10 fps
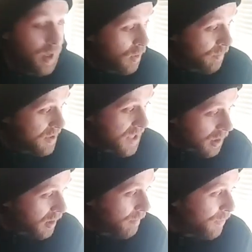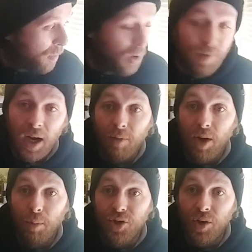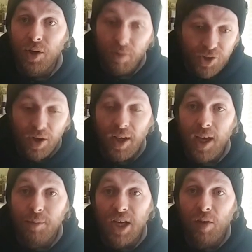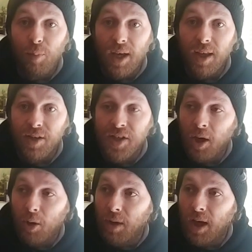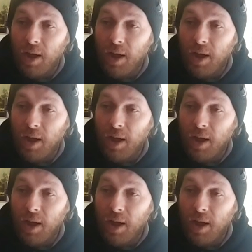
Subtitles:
whether he's angling for a move out of Real Madrid or he's trying to get himself back in the setup there,